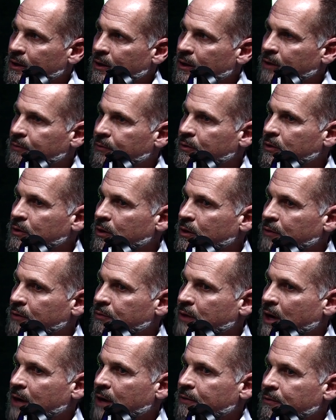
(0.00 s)
If
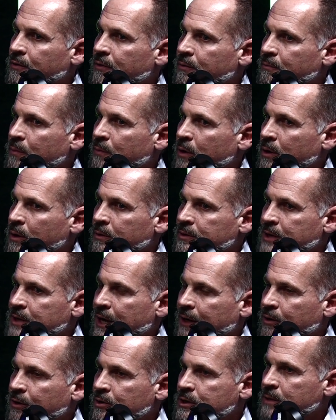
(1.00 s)
you have a
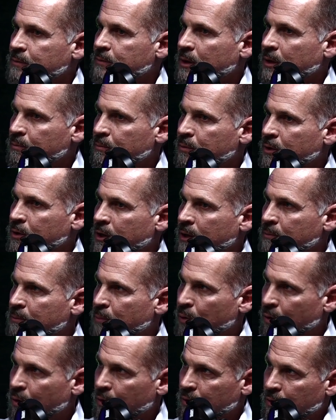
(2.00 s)
deck or something, putting a
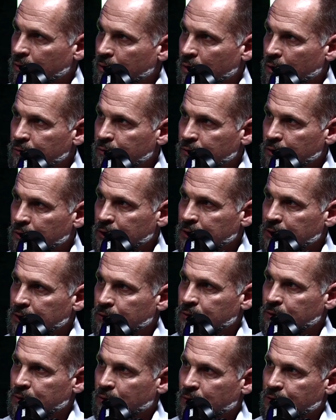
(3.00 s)
pergola over it,
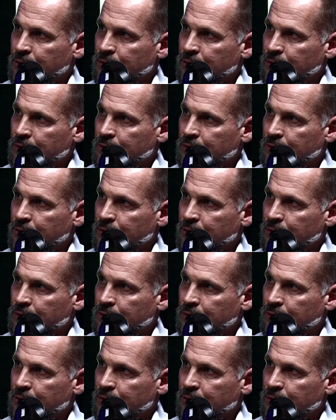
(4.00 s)
or